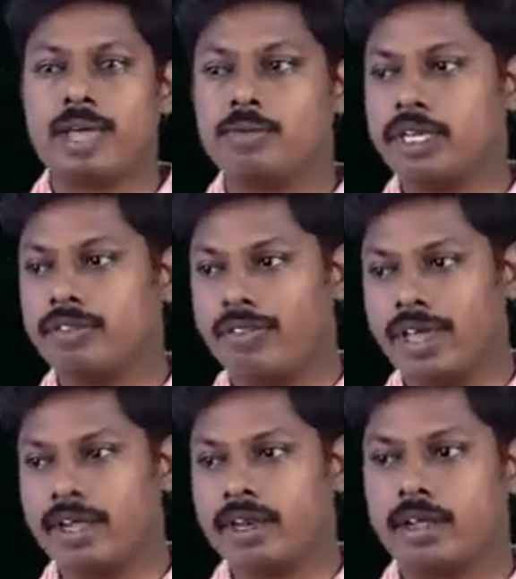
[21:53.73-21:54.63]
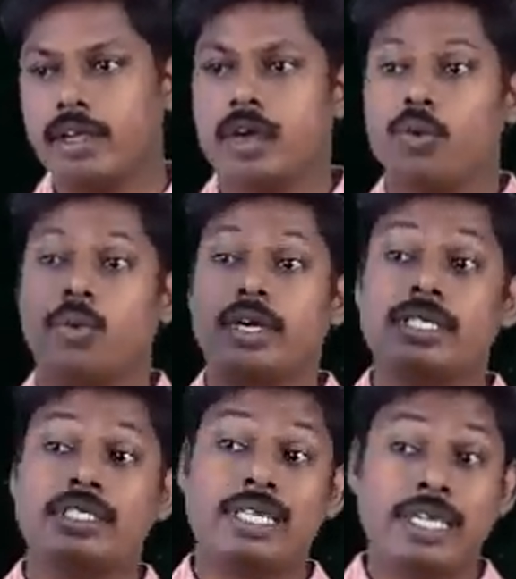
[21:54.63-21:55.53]
happening there. What
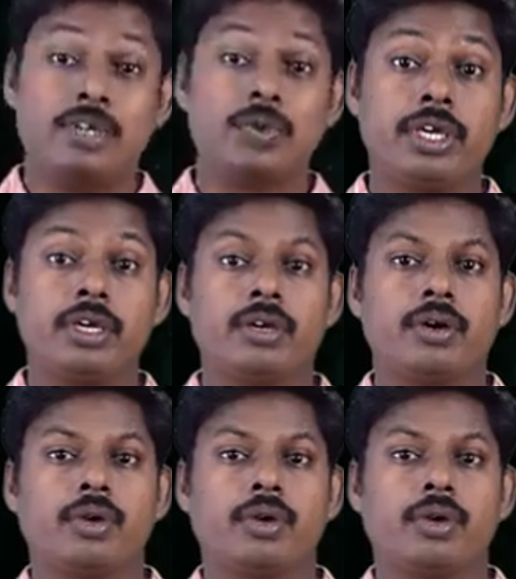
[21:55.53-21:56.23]
is he doing?